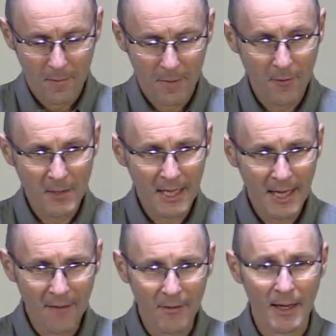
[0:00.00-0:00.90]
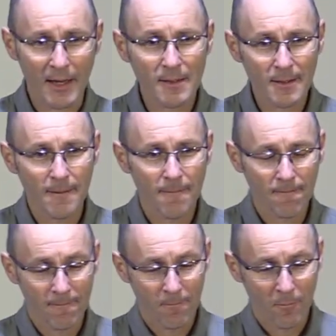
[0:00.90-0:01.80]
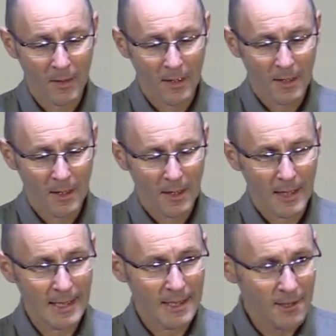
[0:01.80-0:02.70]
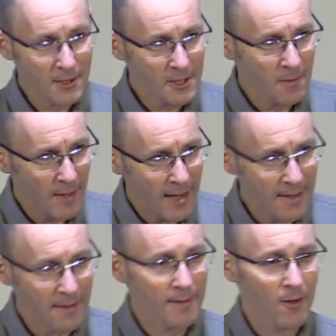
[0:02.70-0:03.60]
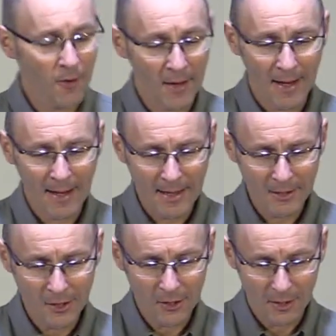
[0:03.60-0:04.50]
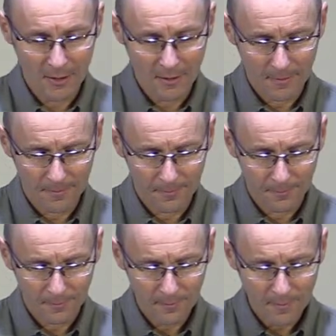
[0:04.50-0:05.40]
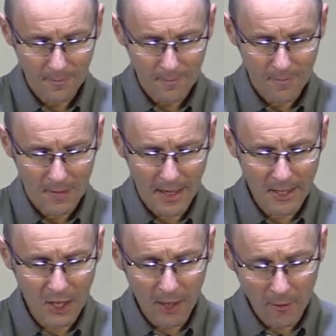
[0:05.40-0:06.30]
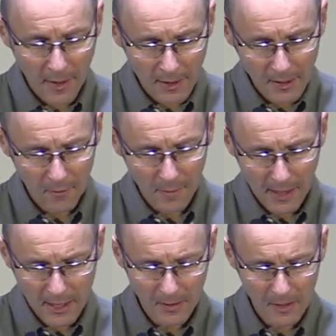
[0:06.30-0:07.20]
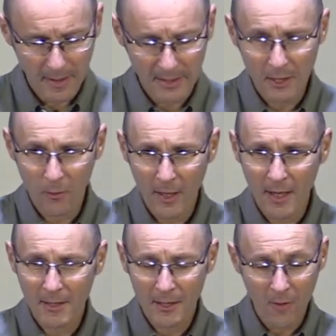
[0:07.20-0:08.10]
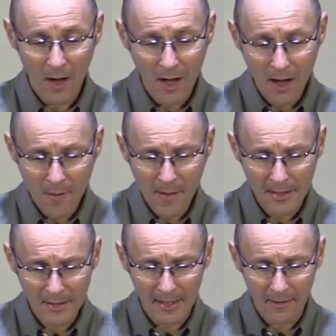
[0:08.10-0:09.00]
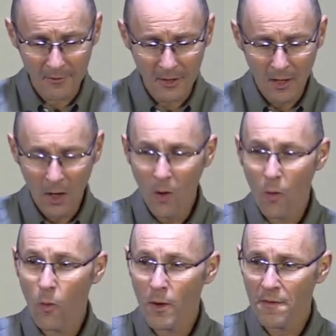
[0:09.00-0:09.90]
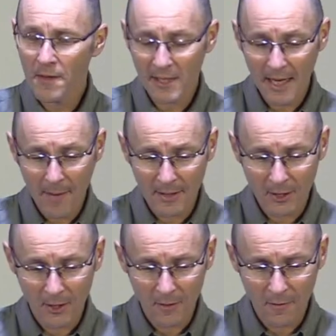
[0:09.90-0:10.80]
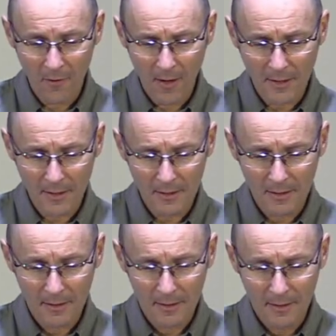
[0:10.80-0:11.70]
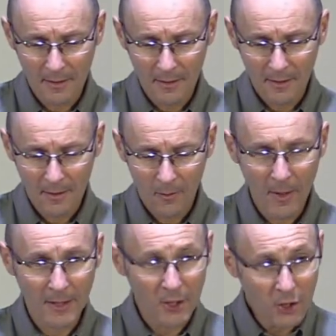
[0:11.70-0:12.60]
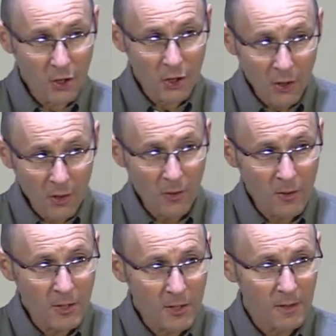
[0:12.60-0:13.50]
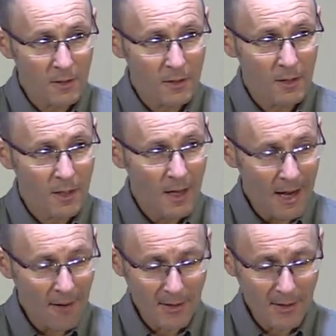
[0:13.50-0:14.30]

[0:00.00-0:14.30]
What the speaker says: But there is a caveat. It does depend on our attitude. As Jack reminded us from last week's passage, we are to arm ourselves with the same attitude of Christ. We are to choose our